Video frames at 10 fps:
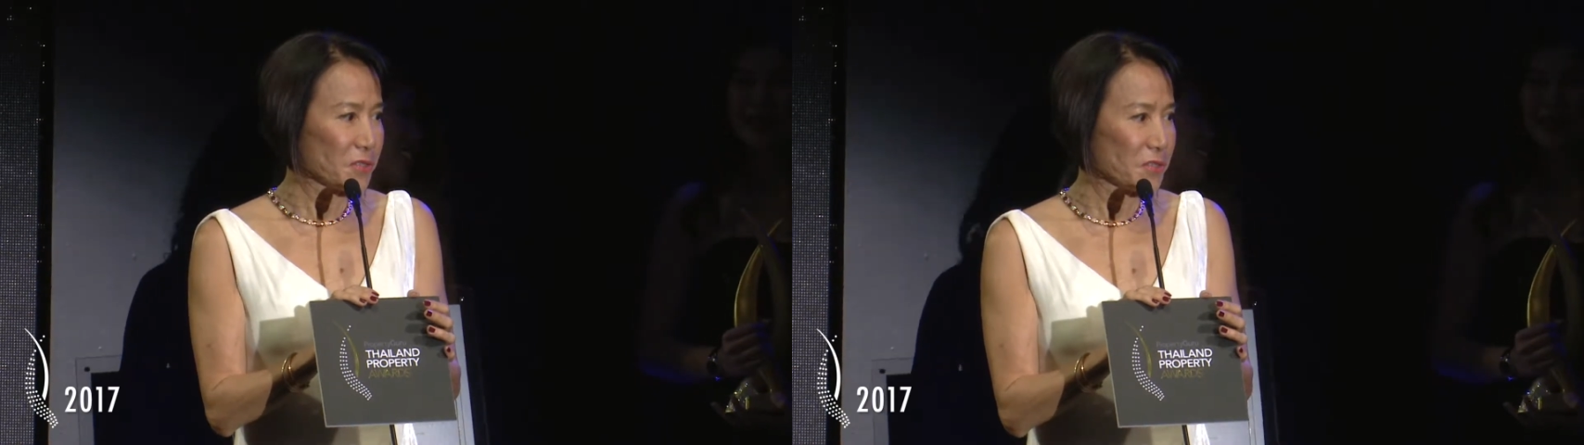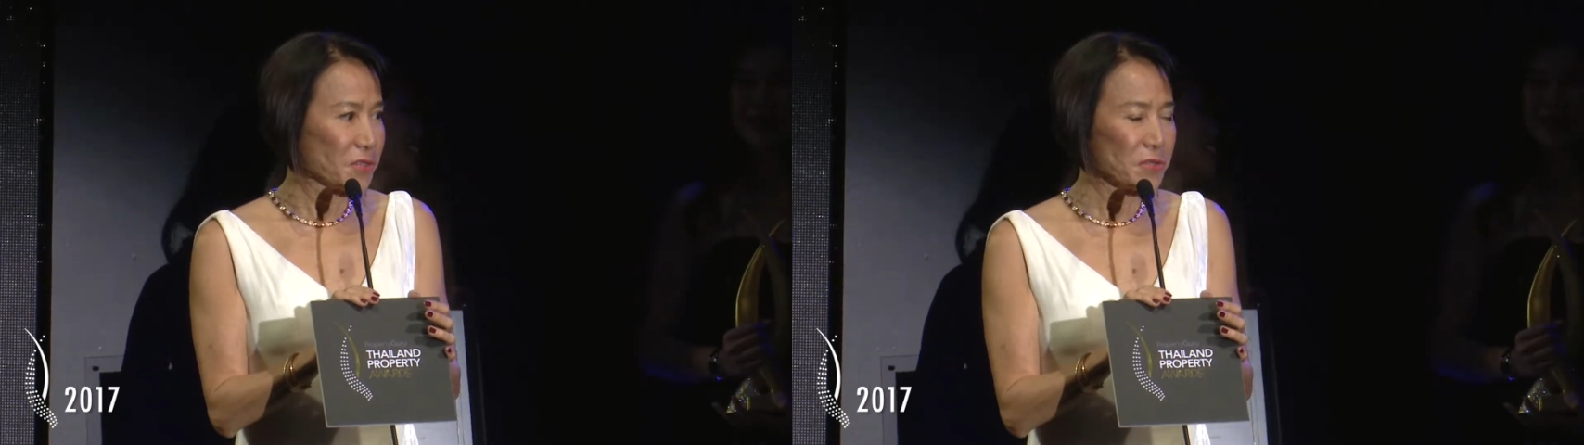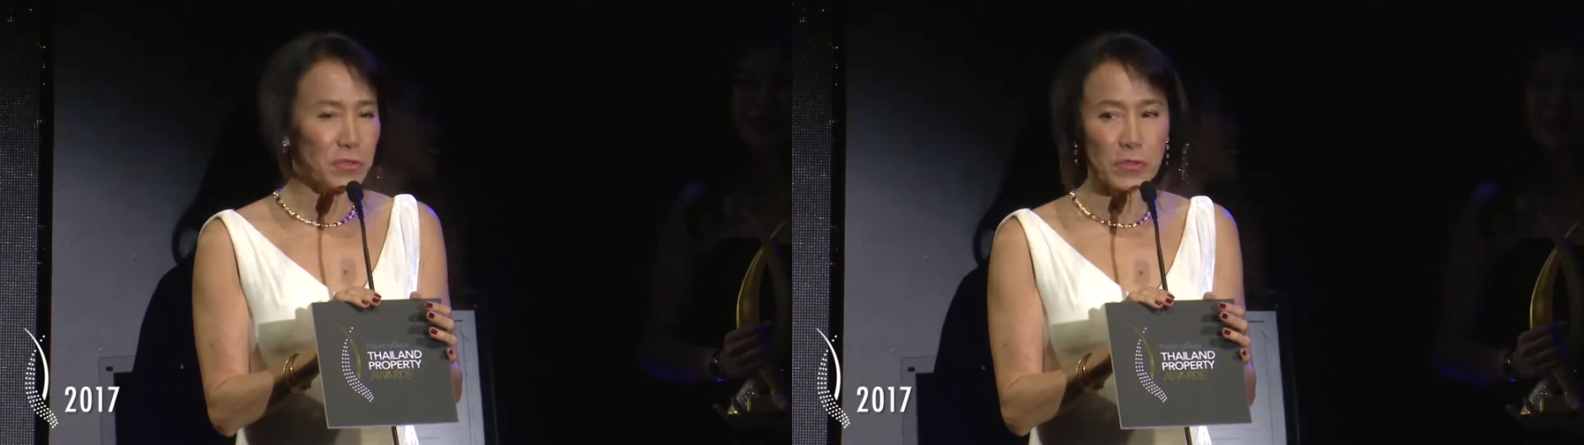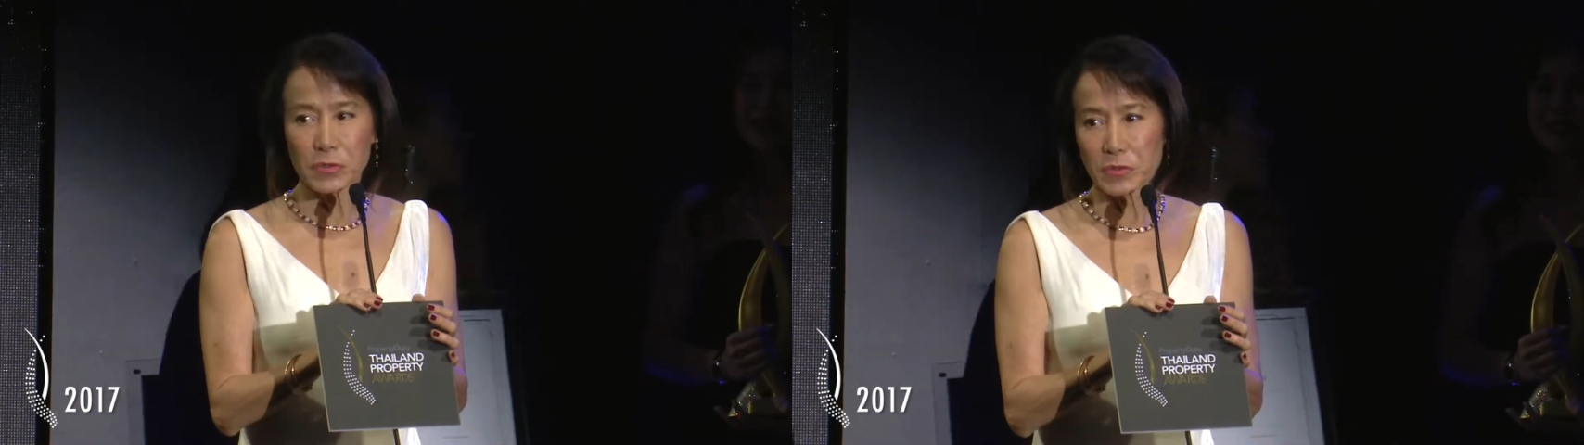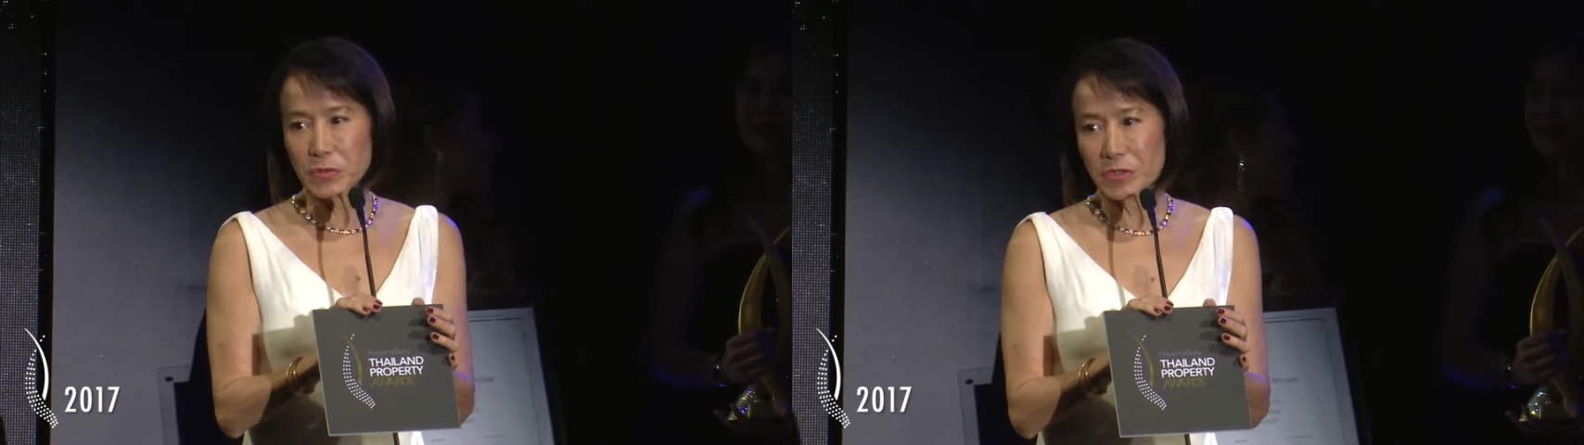
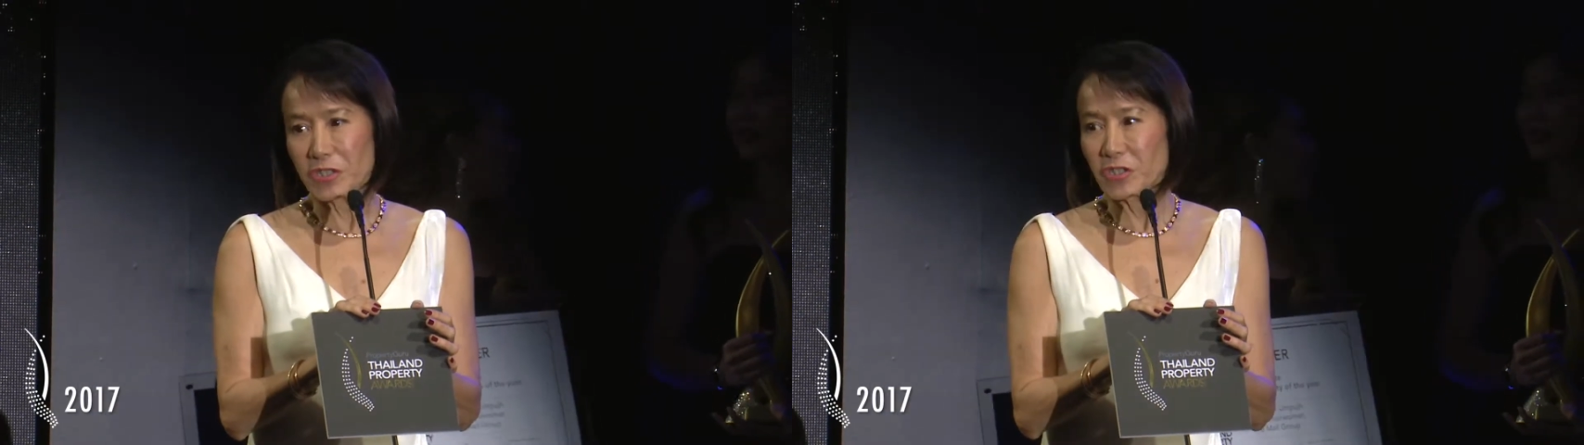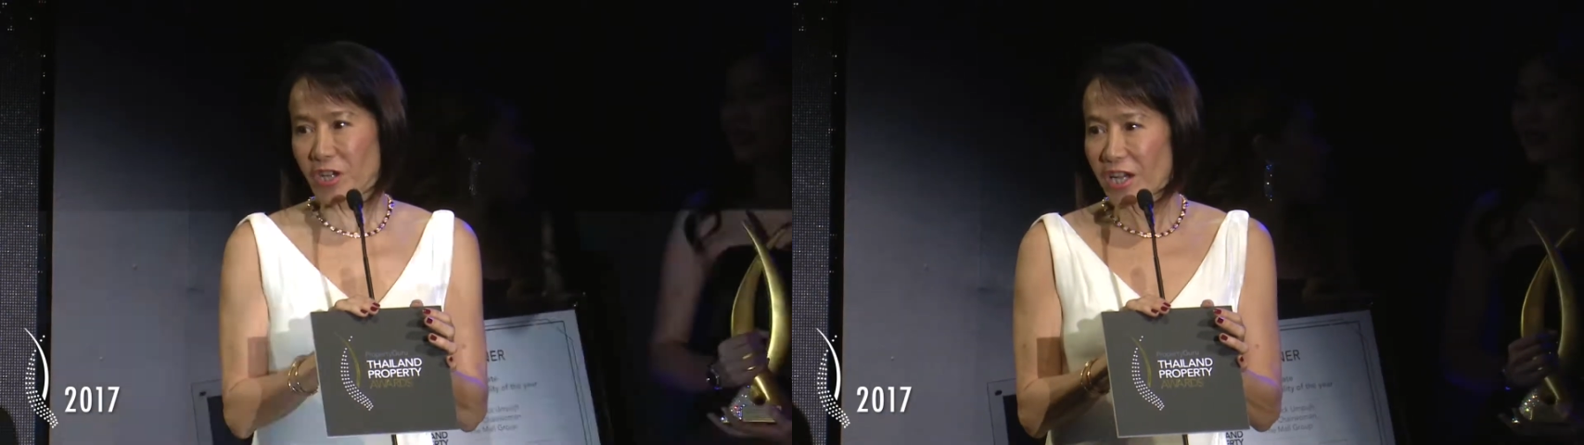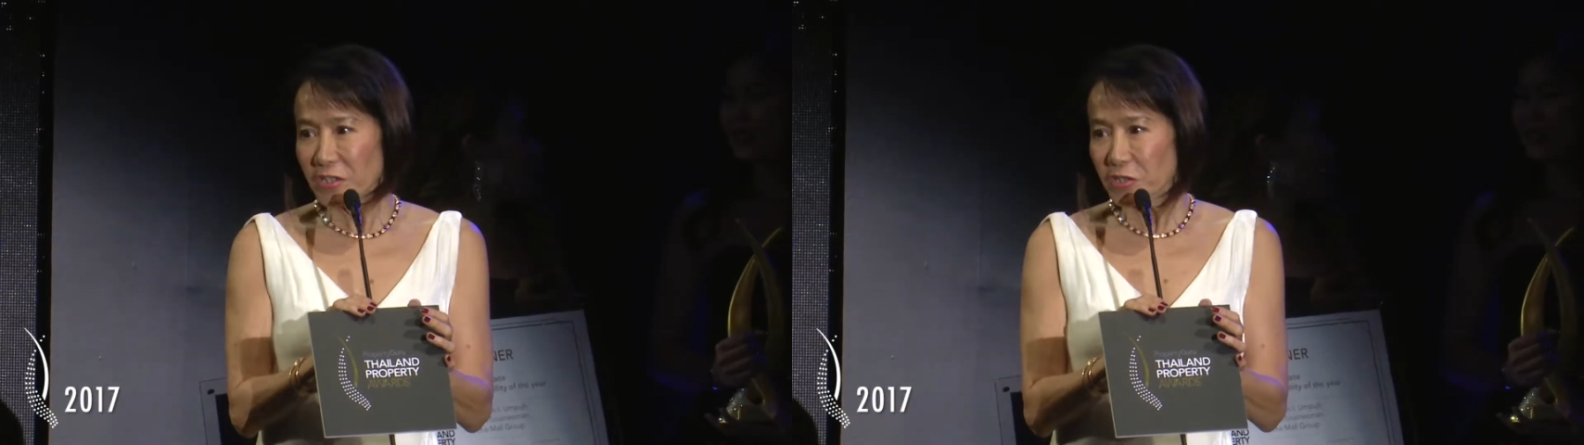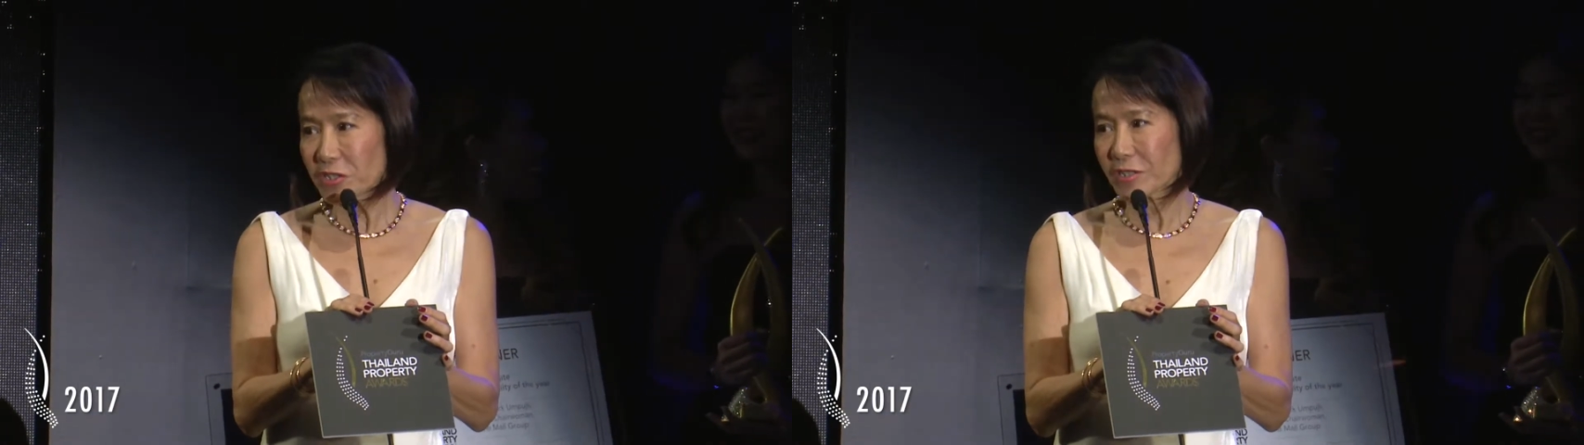to the judge